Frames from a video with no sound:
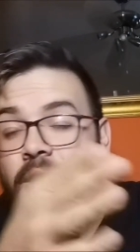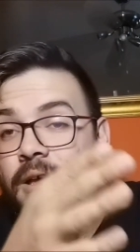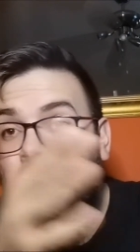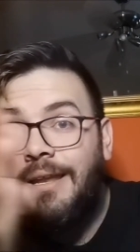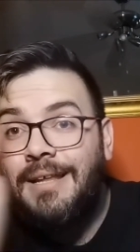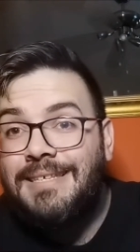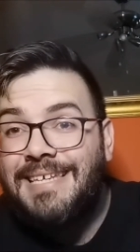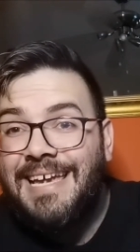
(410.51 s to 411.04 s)

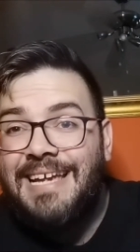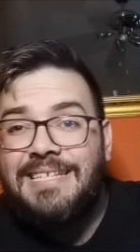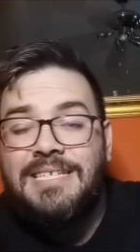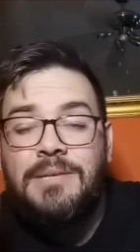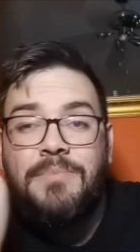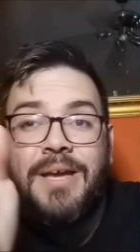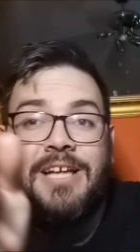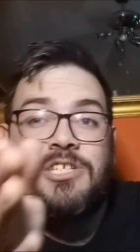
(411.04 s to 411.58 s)
in a tag
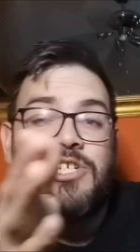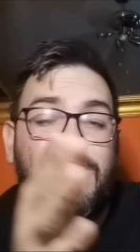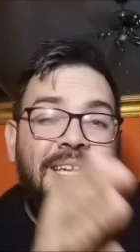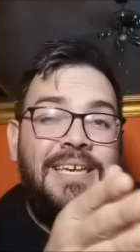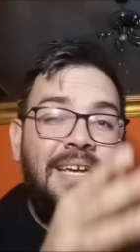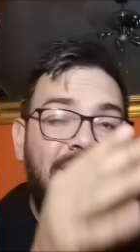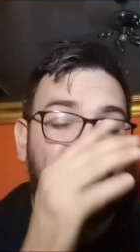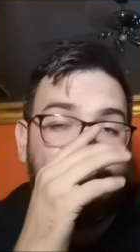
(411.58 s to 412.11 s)
team match
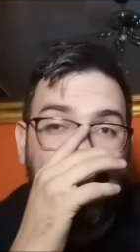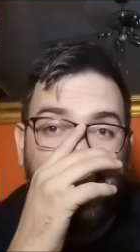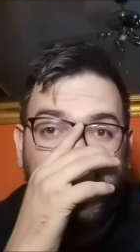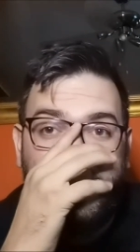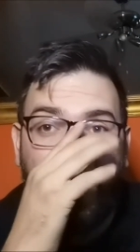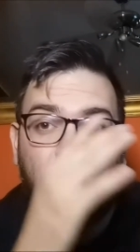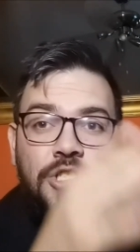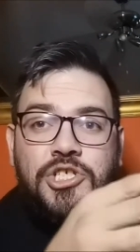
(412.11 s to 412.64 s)
against
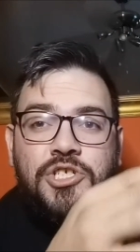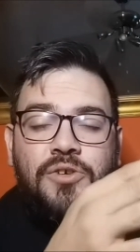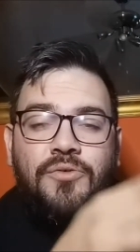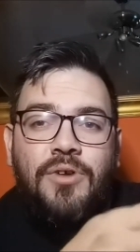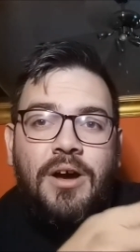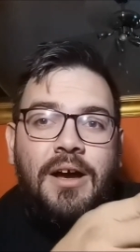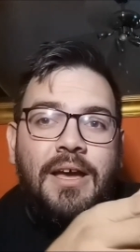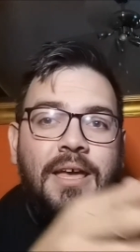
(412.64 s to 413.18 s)
Io
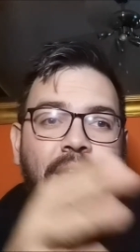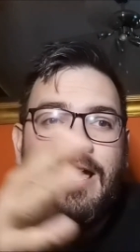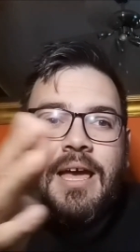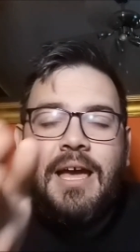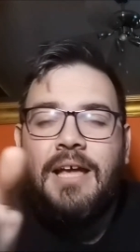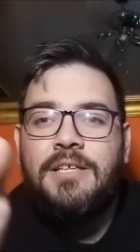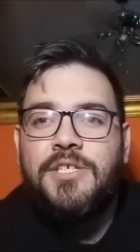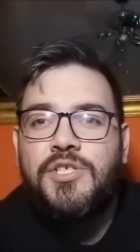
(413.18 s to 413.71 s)
Shirai
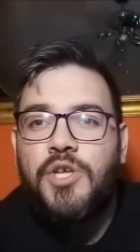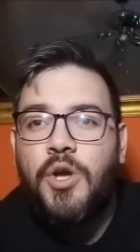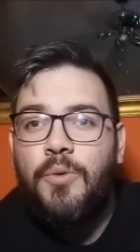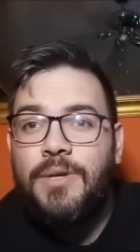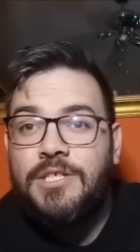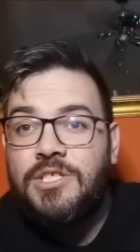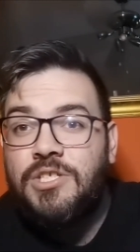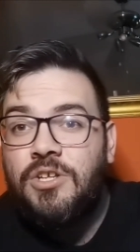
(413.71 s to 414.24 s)
and
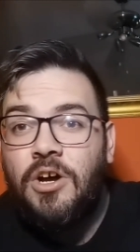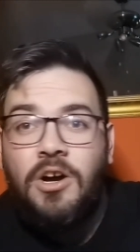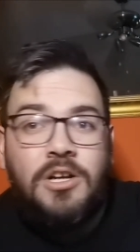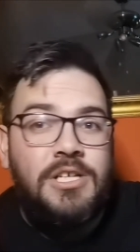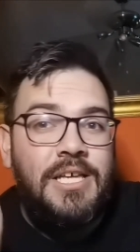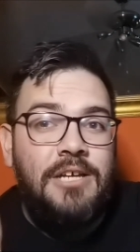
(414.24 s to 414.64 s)
Zoe Stark.